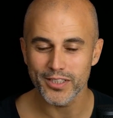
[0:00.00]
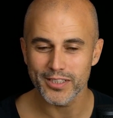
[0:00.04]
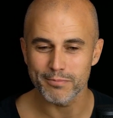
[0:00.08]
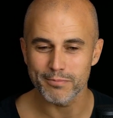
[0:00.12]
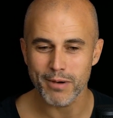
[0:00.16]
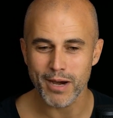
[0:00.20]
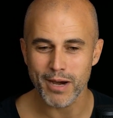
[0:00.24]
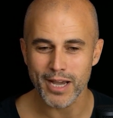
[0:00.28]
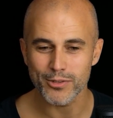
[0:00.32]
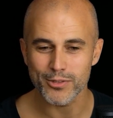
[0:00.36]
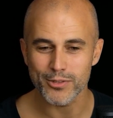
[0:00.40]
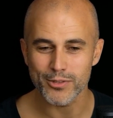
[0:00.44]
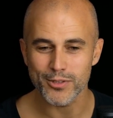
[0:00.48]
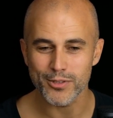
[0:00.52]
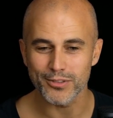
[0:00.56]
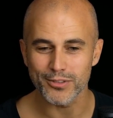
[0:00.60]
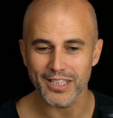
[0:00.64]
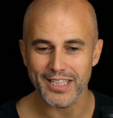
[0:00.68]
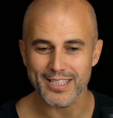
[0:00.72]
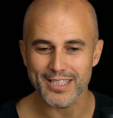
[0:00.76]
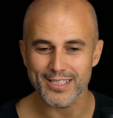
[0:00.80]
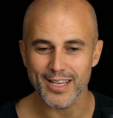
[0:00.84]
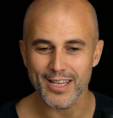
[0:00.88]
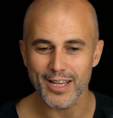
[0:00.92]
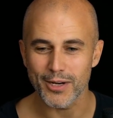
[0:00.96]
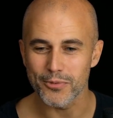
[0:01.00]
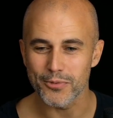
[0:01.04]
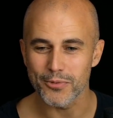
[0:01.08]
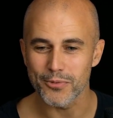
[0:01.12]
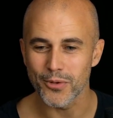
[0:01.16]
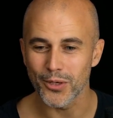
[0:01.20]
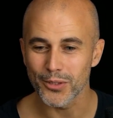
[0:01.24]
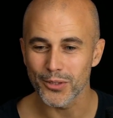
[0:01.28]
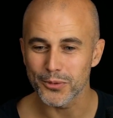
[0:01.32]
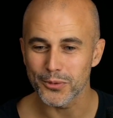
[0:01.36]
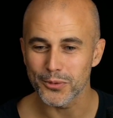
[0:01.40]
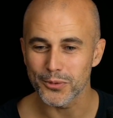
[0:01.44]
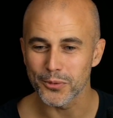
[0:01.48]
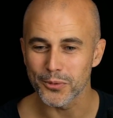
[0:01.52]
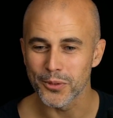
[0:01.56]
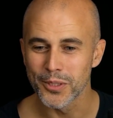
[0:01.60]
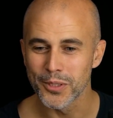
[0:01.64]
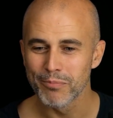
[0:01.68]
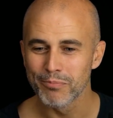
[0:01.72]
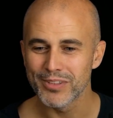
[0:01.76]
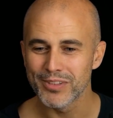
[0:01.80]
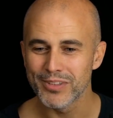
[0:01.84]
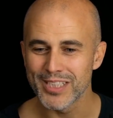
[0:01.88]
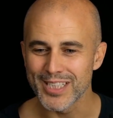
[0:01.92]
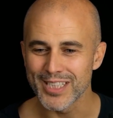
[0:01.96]
Microsoft Excel and Word, to
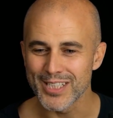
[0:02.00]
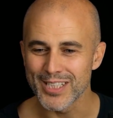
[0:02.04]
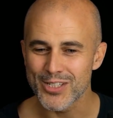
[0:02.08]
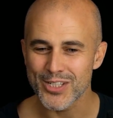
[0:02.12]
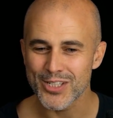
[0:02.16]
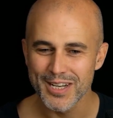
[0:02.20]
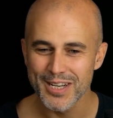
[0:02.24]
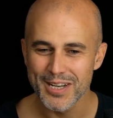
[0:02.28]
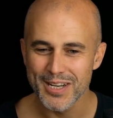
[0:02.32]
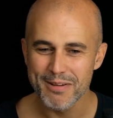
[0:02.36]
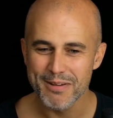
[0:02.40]
teach